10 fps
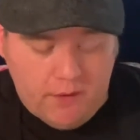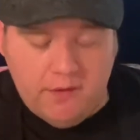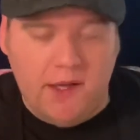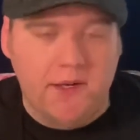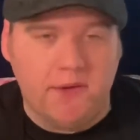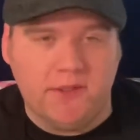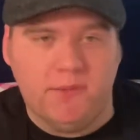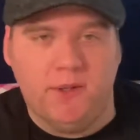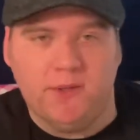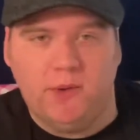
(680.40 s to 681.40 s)
thank y'all so
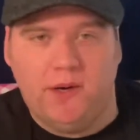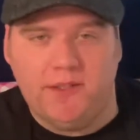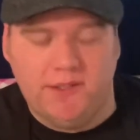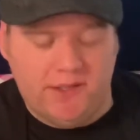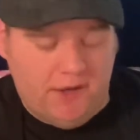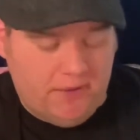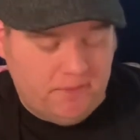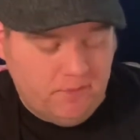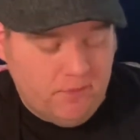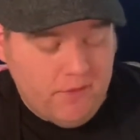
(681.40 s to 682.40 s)
much for watching, y'all.
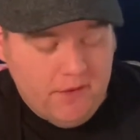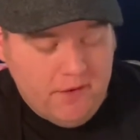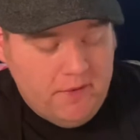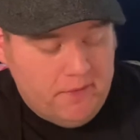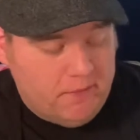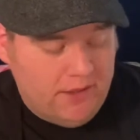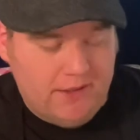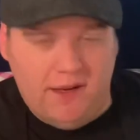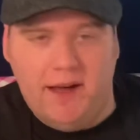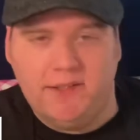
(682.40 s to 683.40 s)
Please like,